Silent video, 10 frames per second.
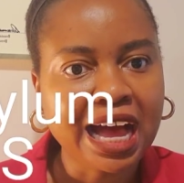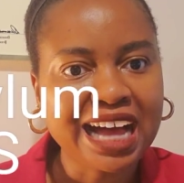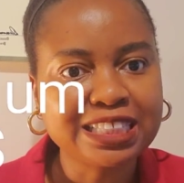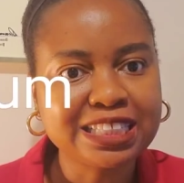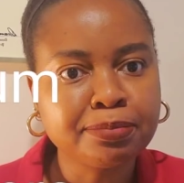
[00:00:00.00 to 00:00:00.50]

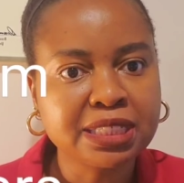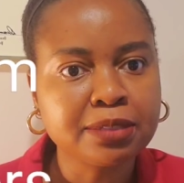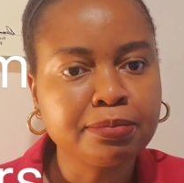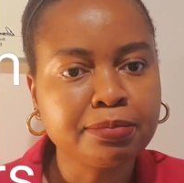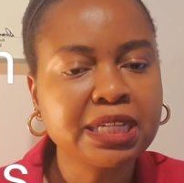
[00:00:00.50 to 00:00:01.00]

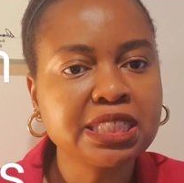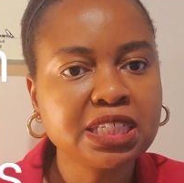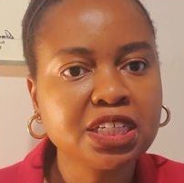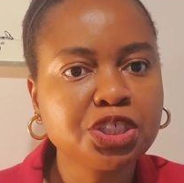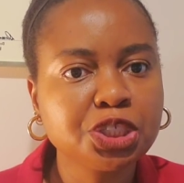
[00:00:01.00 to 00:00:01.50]

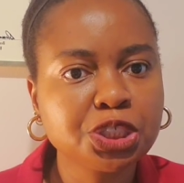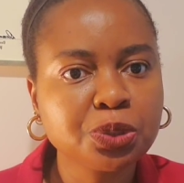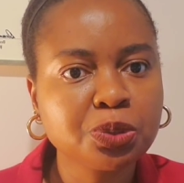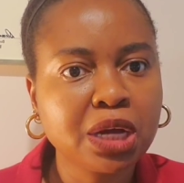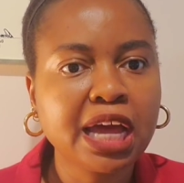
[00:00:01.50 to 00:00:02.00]
admissibility issue,